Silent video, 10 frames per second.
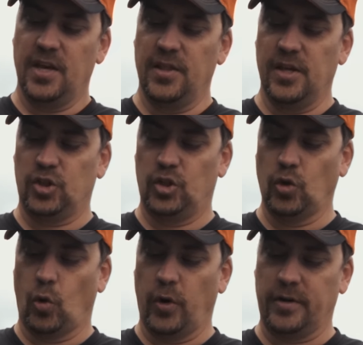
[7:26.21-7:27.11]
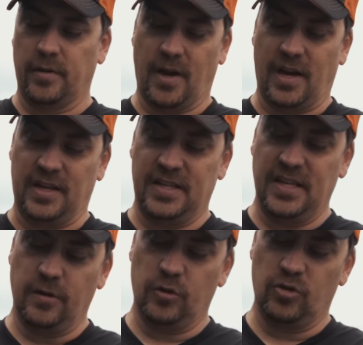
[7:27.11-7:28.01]
This short, uh,
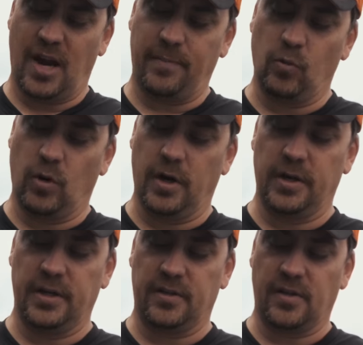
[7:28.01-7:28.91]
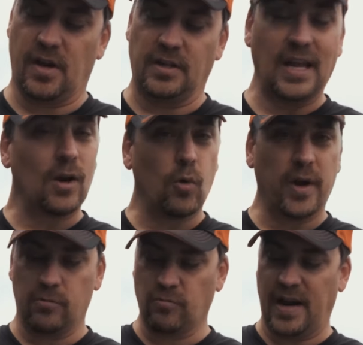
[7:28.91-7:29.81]
teardropped one, it's uh, not
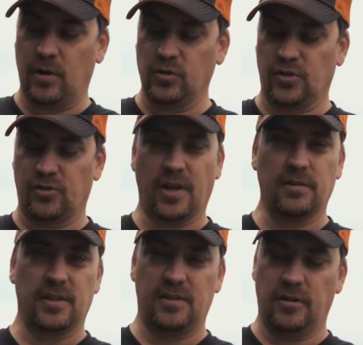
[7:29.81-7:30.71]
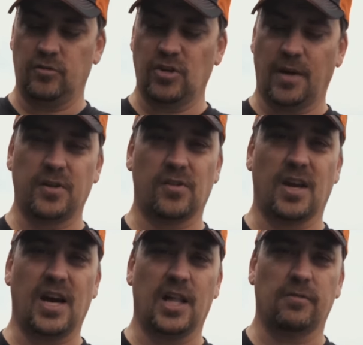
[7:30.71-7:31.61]
quite round, just slightly teardropped is a
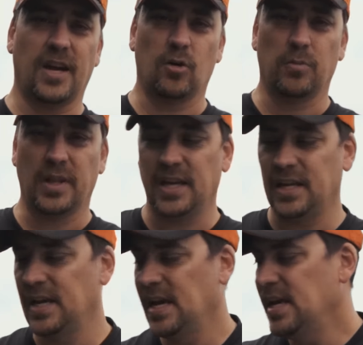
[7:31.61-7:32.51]
Colorado blade.